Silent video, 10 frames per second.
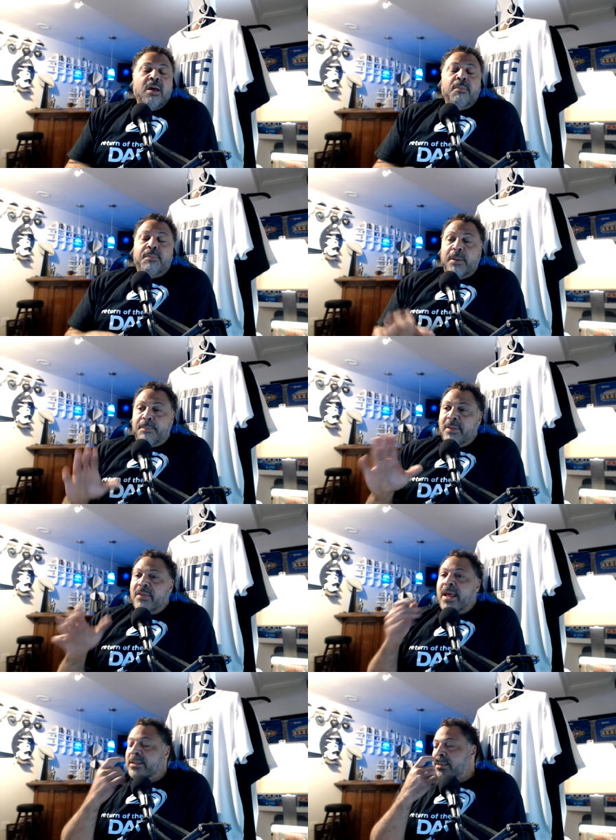But be
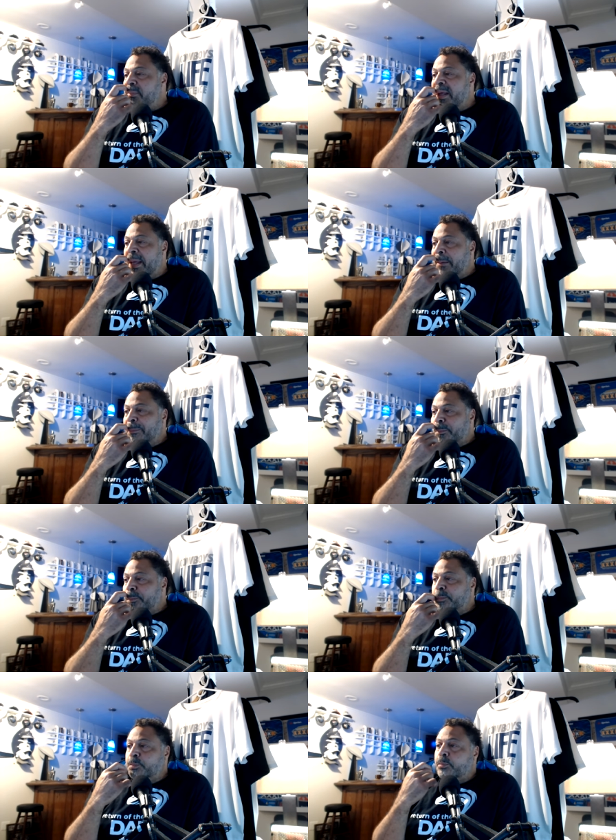that as it may,
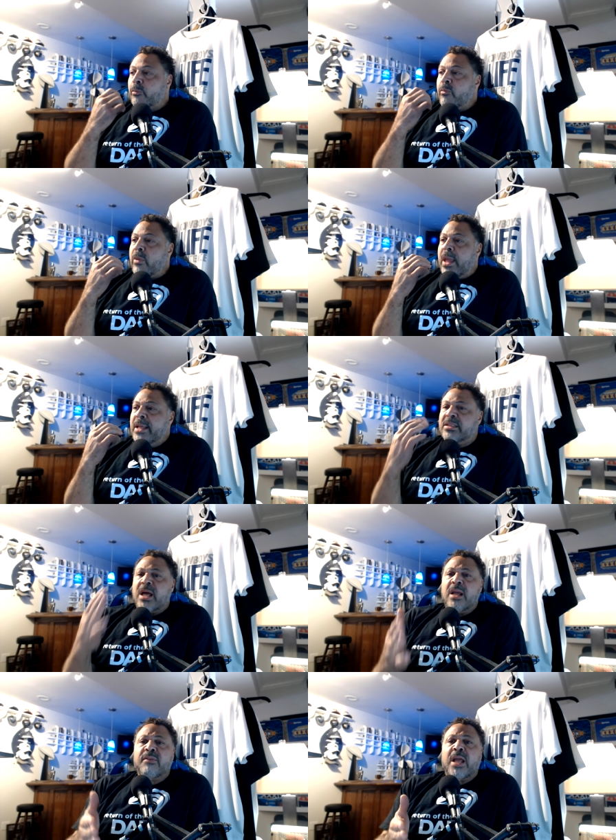it's
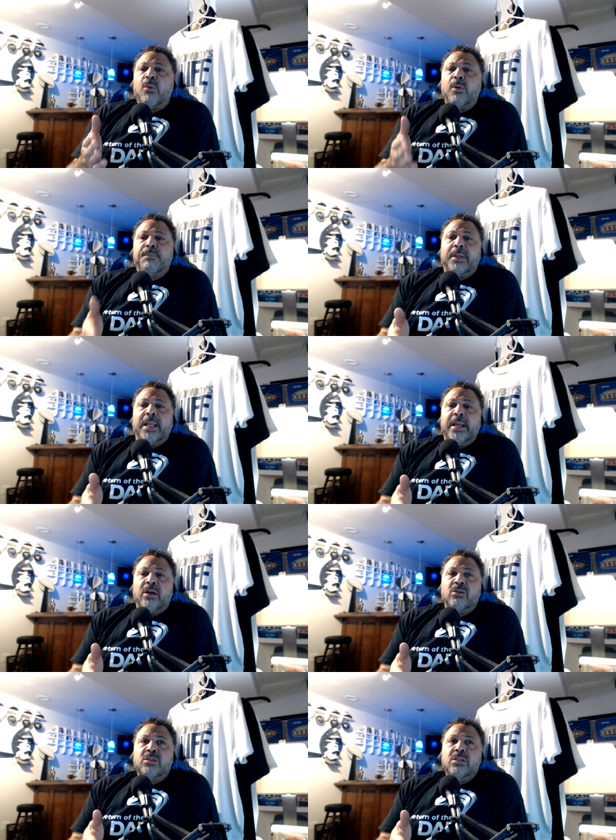kind of like with
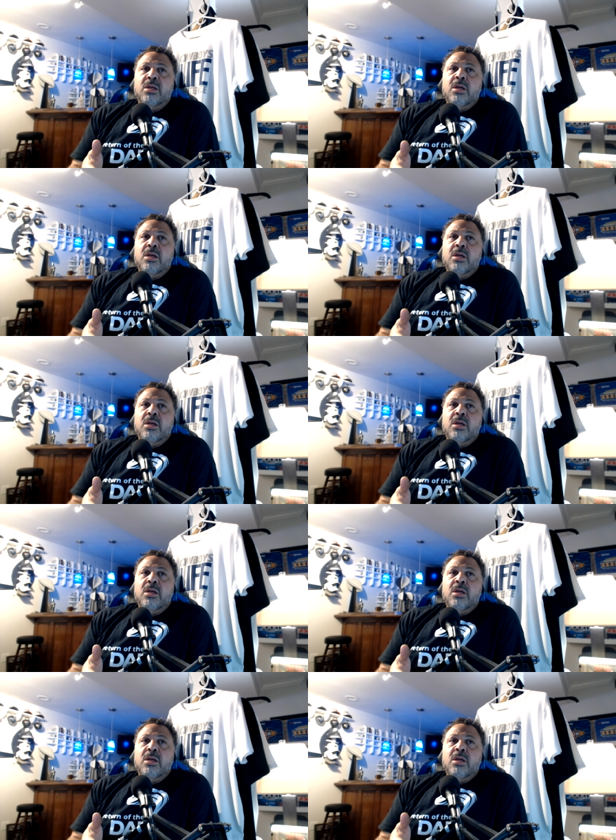players